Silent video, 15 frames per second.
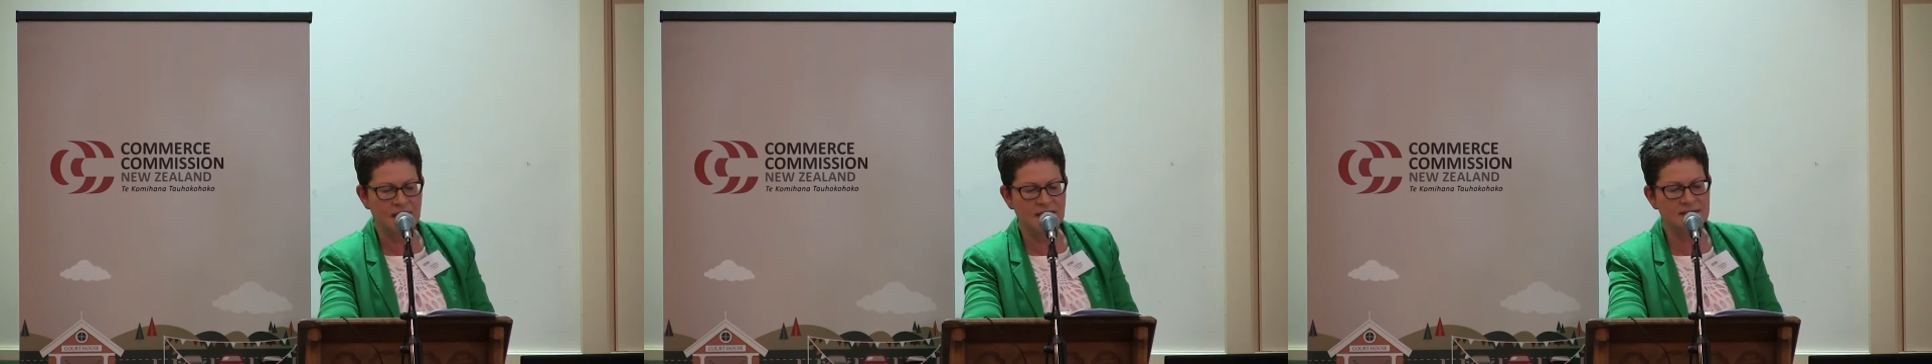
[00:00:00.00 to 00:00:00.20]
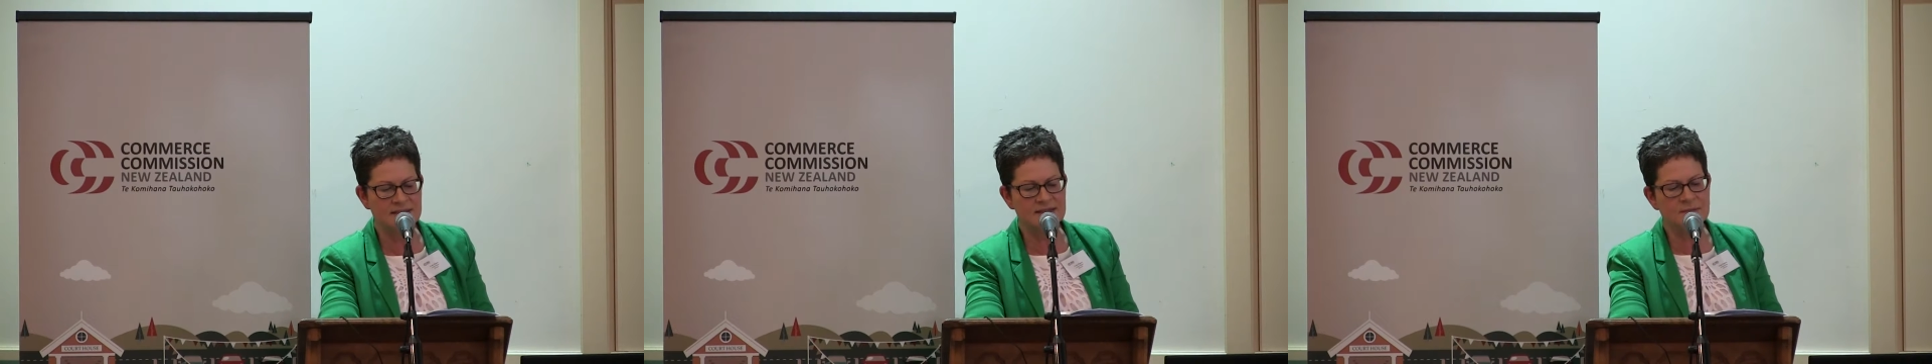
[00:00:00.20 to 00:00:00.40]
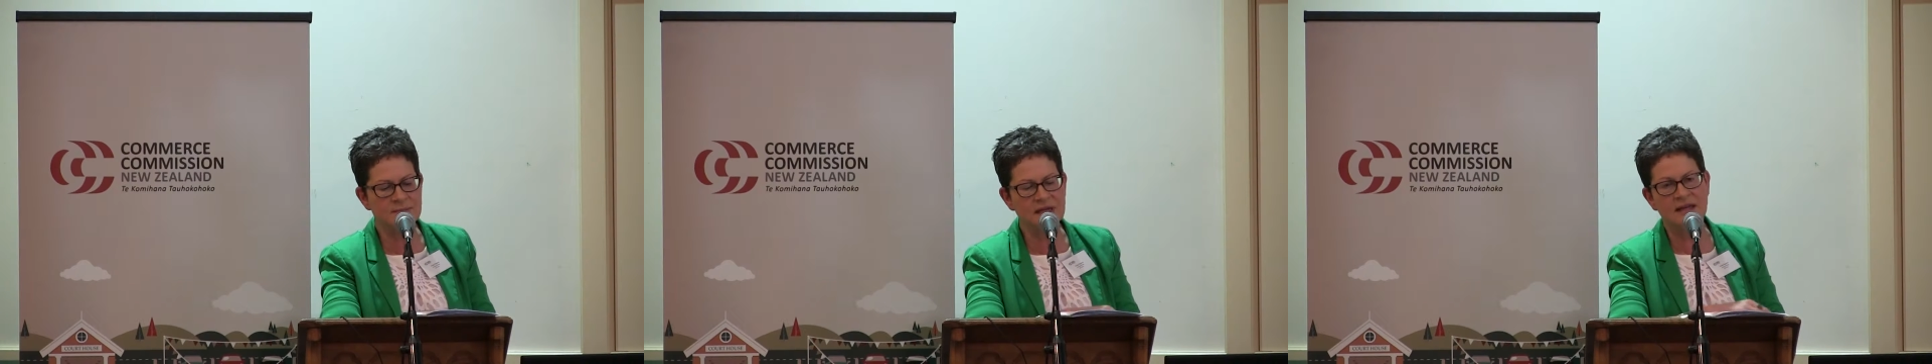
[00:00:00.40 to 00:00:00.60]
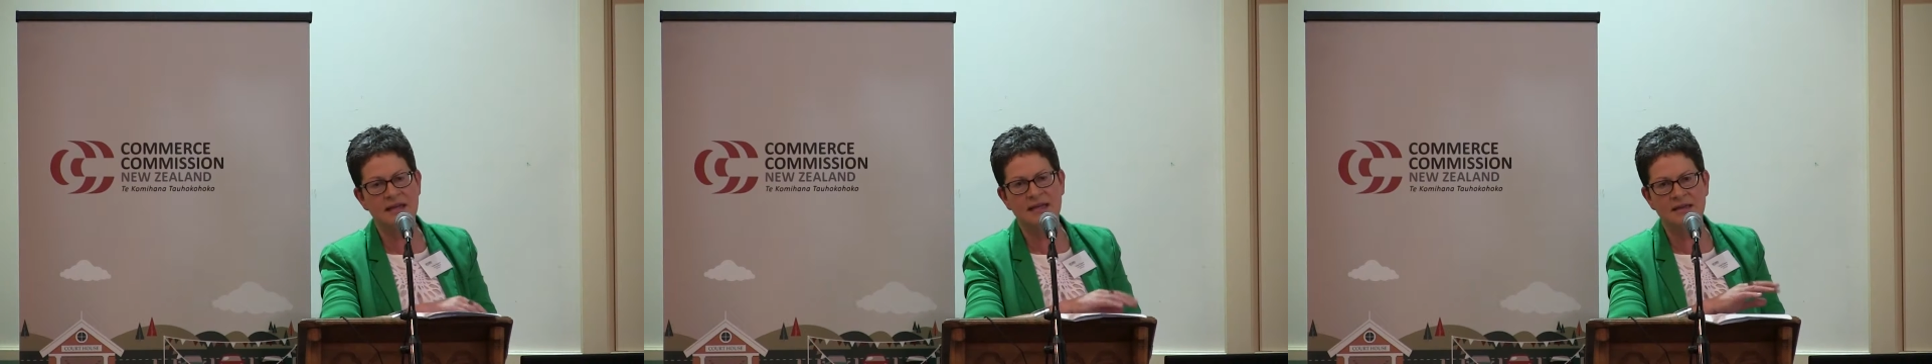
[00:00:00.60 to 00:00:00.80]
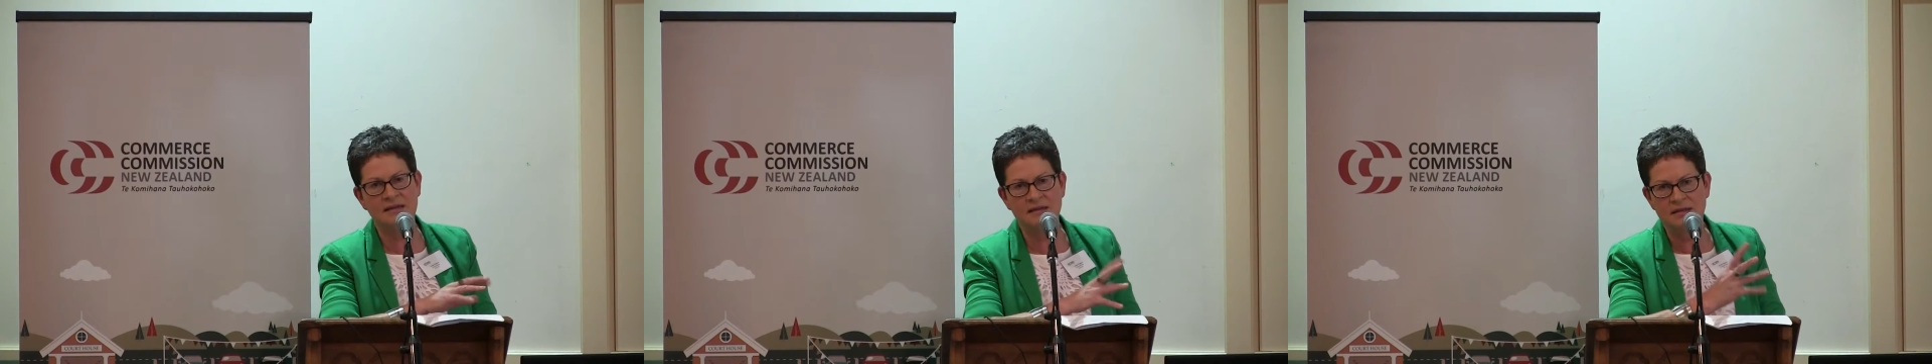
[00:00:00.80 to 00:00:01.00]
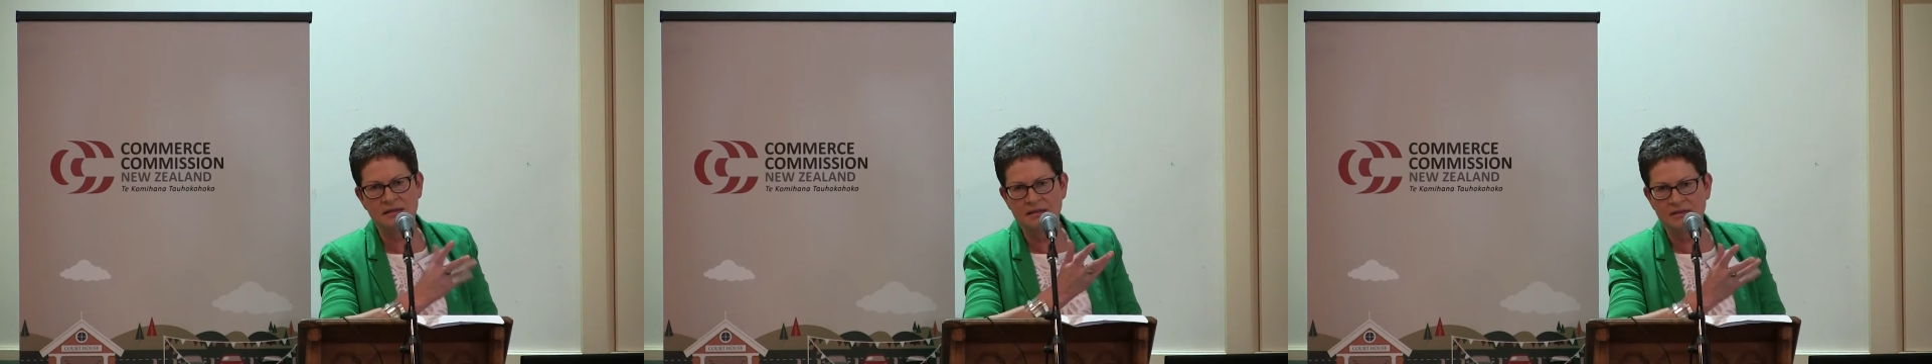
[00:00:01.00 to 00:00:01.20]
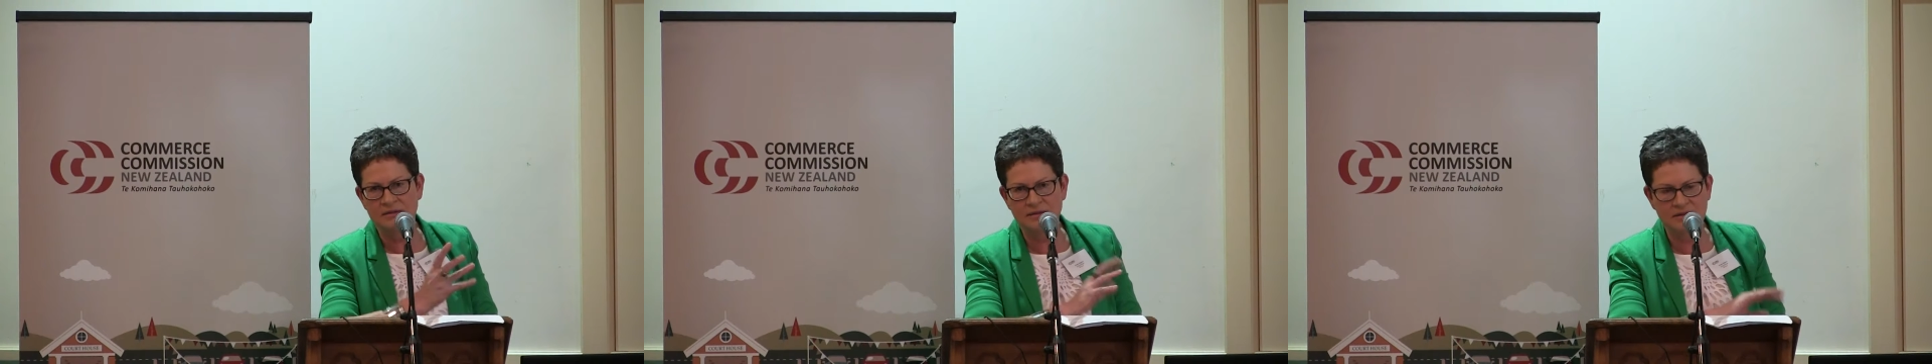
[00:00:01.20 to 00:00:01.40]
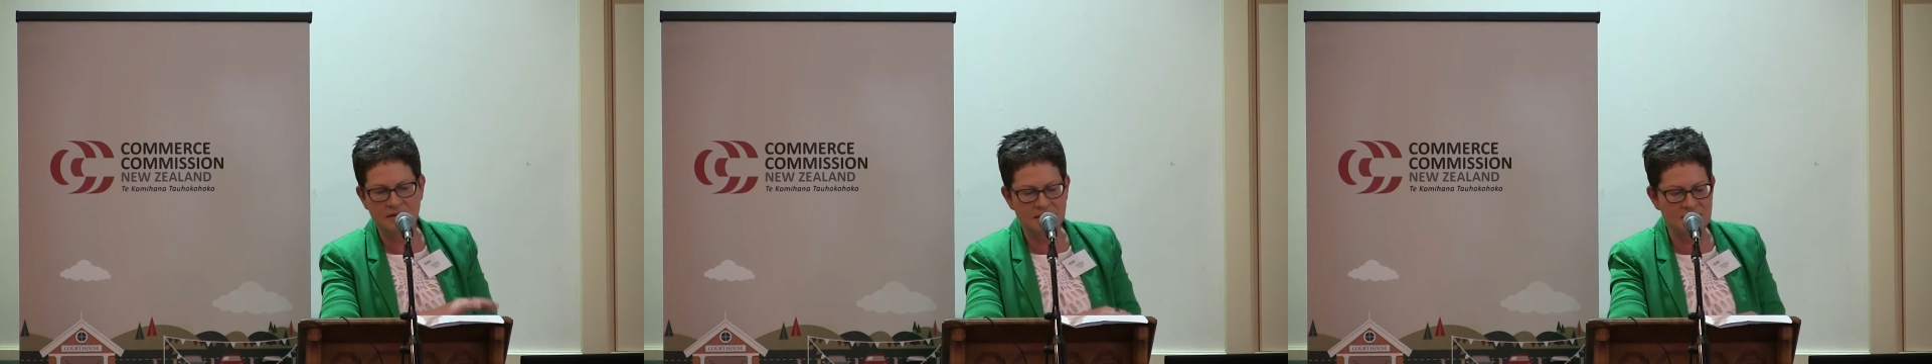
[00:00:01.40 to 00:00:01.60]
And similarly,
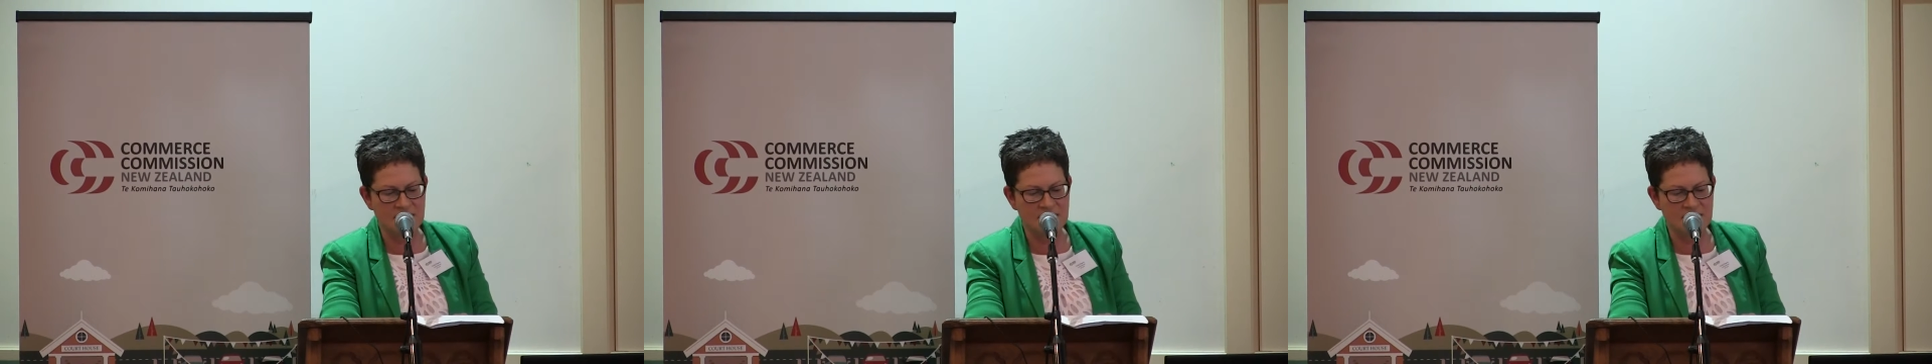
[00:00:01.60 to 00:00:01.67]
the